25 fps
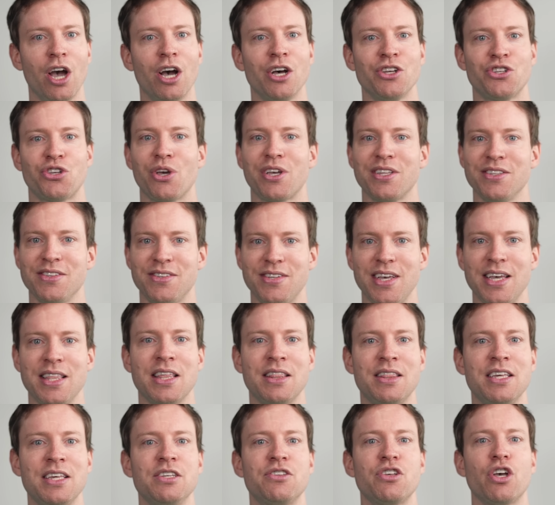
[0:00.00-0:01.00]
So, you can see
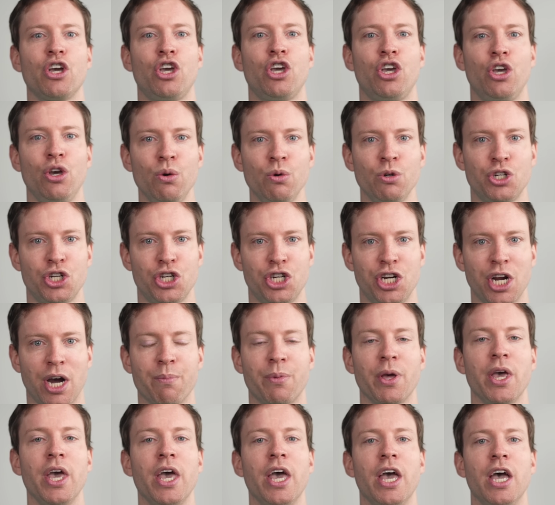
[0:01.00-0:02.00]
that there's a huge
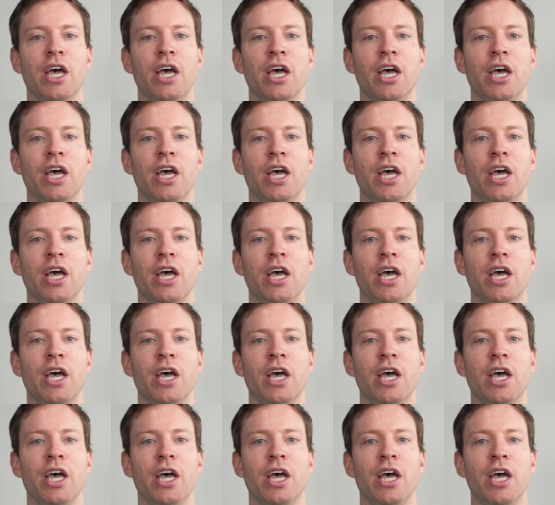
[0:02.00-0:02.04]
jump